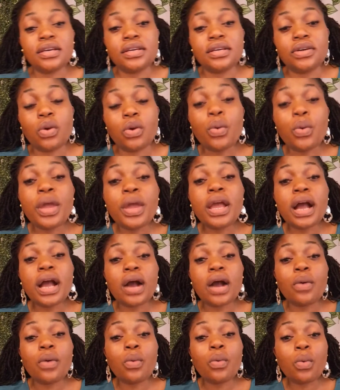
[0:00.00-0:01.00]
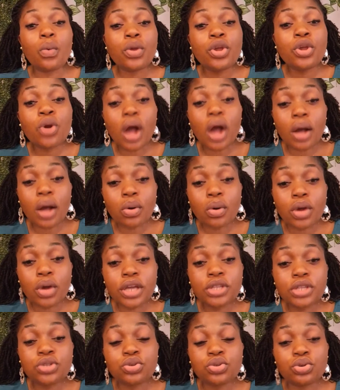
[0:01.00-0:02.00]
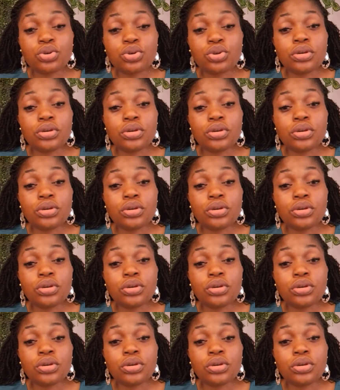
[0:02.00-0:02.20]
you are going to